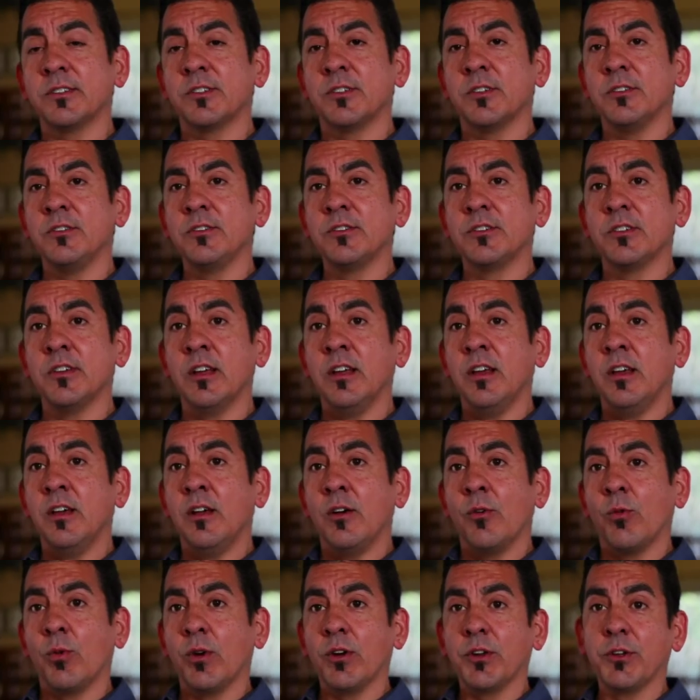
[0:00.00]
students
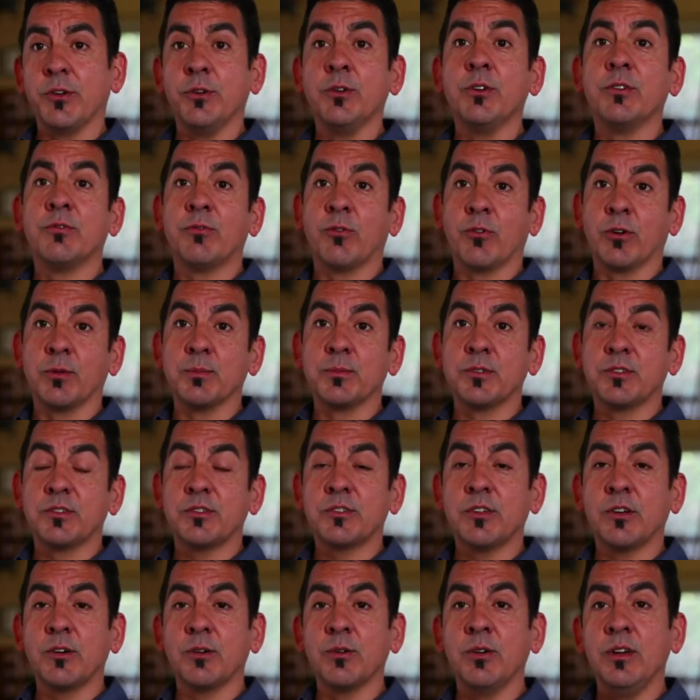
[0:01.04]
wear uniforms,
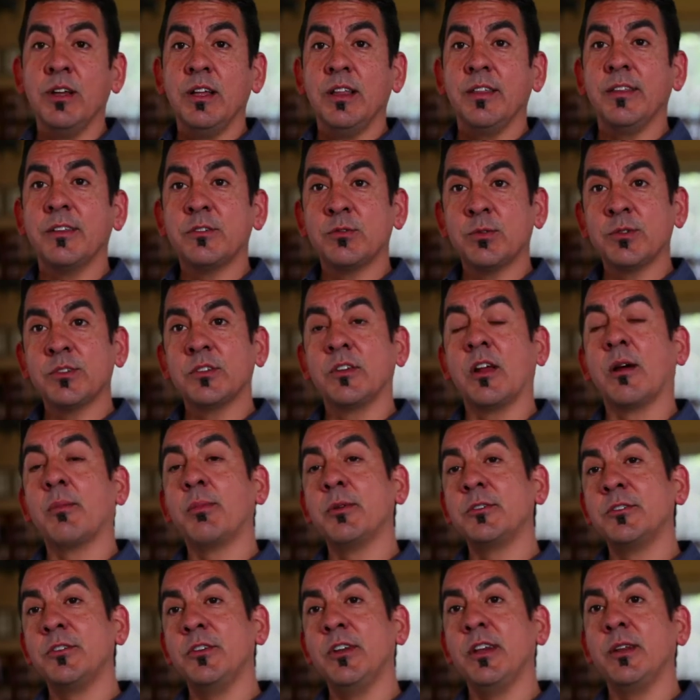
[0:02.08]
so this was an
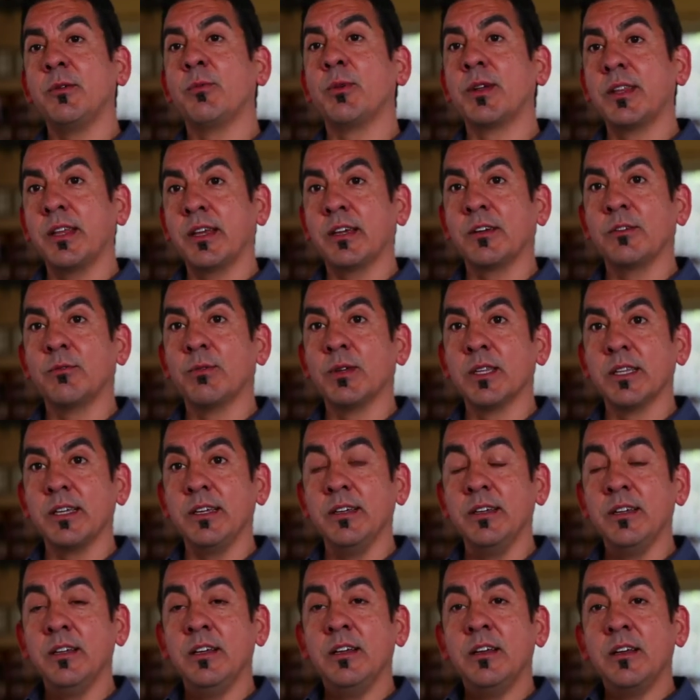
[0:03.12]
opportunity where they could really
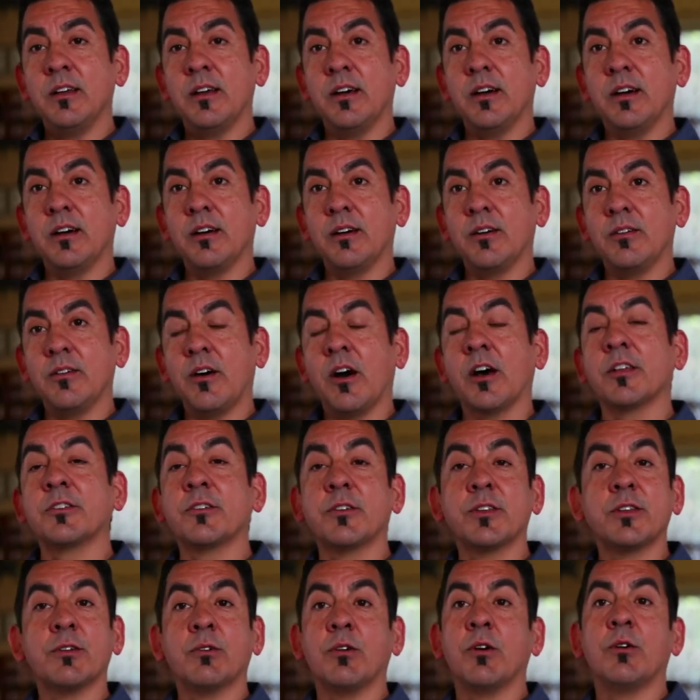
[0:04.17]
uh, author
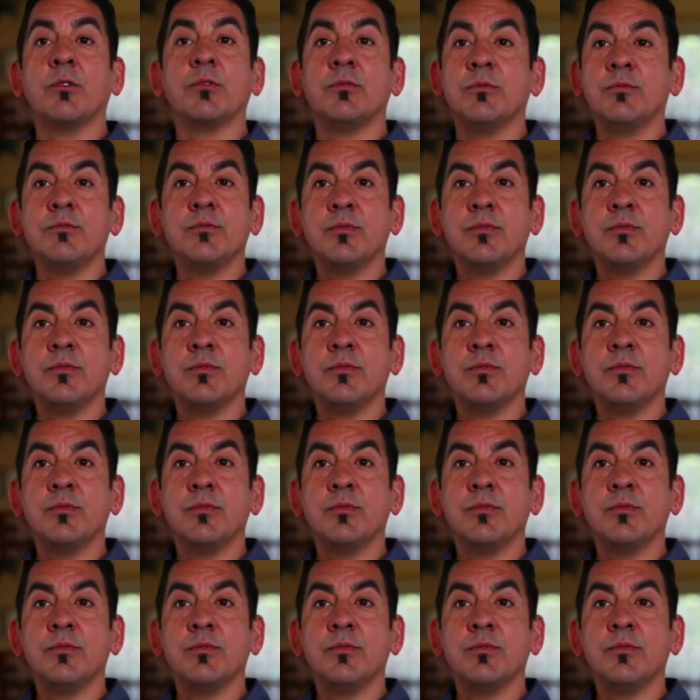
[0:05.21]
their own